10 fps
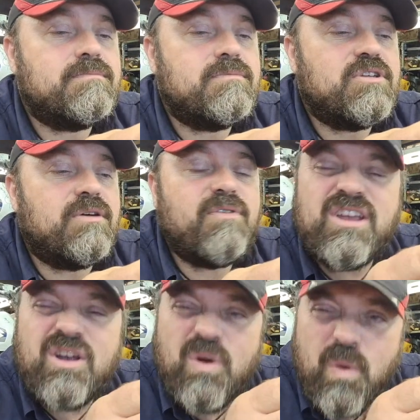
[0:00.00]
So very
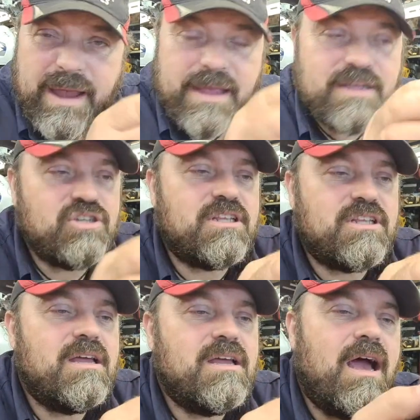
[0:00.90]
quick. It's just an
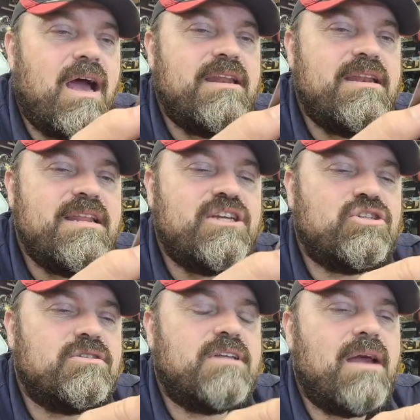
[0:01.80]

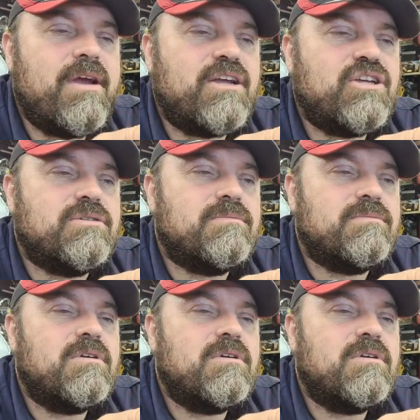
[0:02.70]
initial direction,